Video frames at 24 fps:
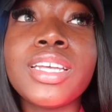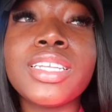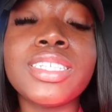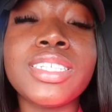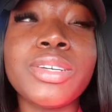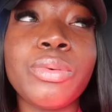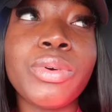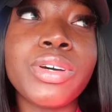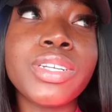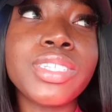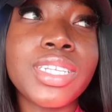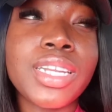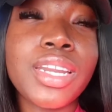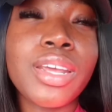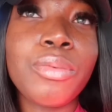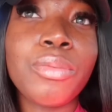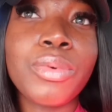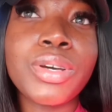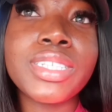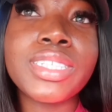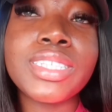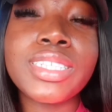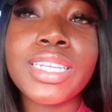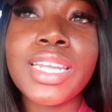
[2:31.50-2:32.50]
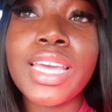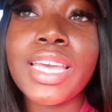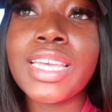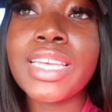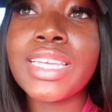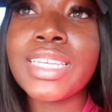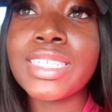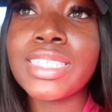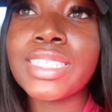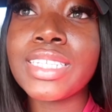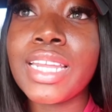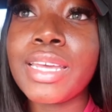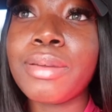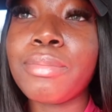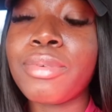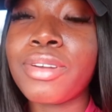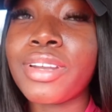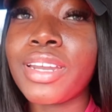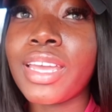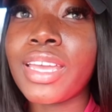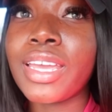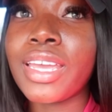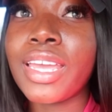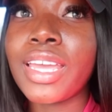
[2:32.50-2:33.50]
today is
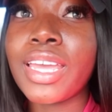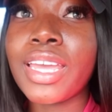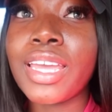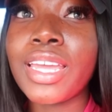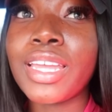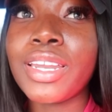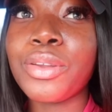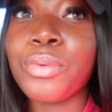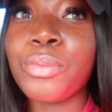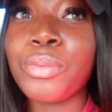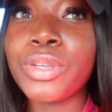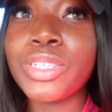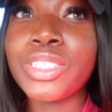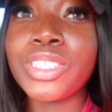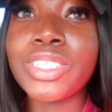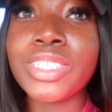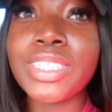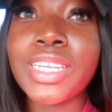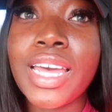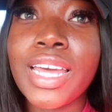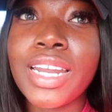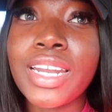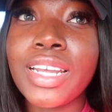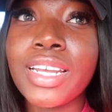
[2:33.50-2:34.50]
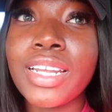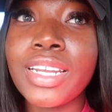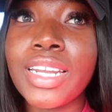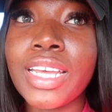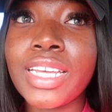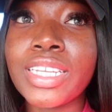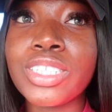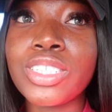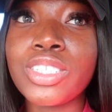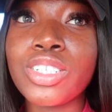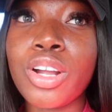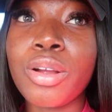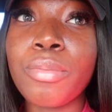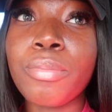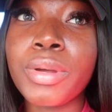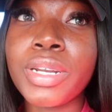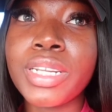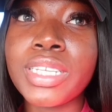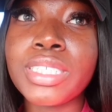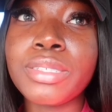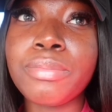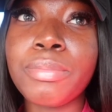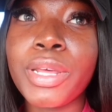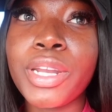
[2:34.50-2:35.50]
Labor Day, and we just had a late start,
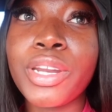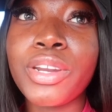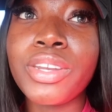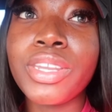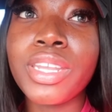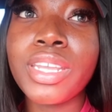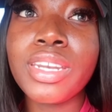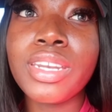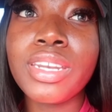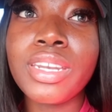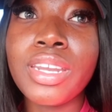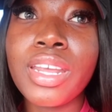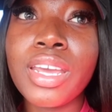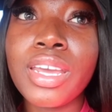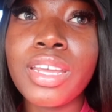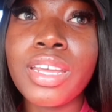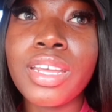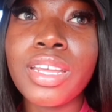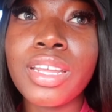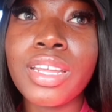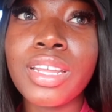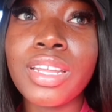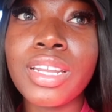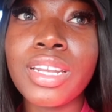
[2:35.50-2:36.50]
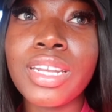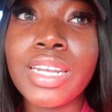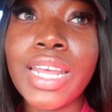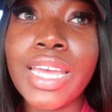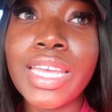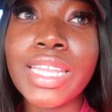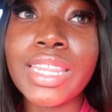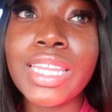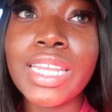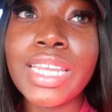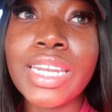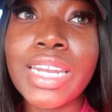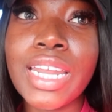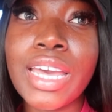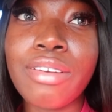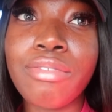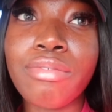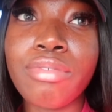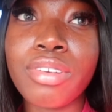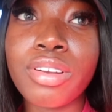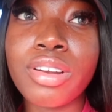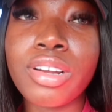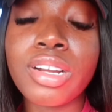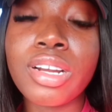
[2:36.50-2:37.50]
but it's better than late than
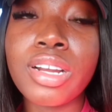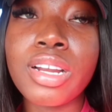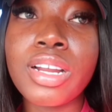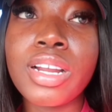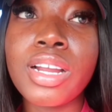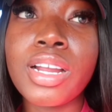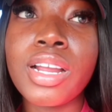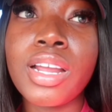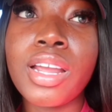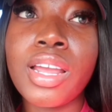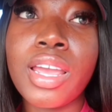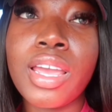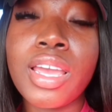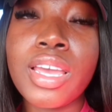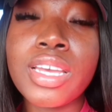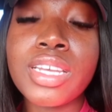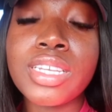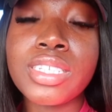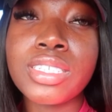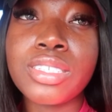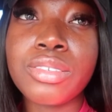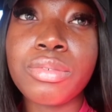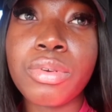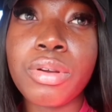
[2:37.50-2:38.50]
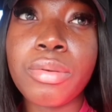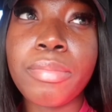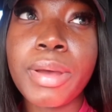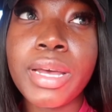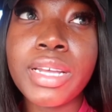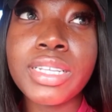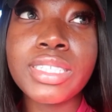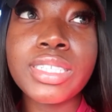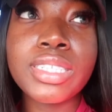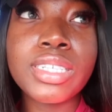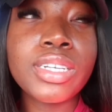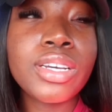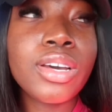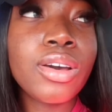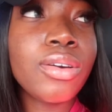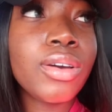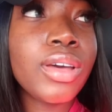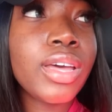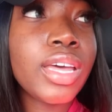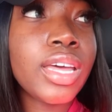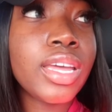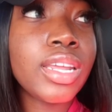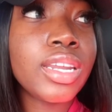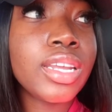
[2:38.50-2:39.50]
never. So we're about to go
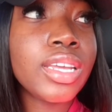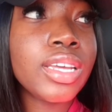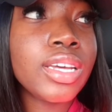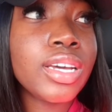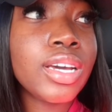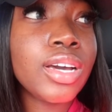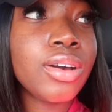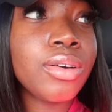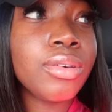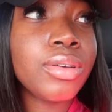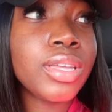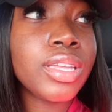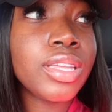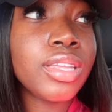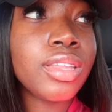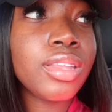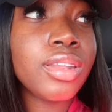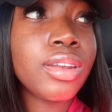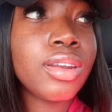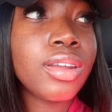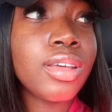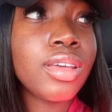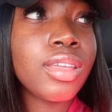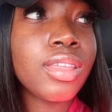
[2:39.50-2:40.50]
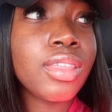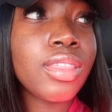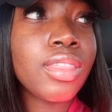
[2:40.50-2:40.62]
ahead and go in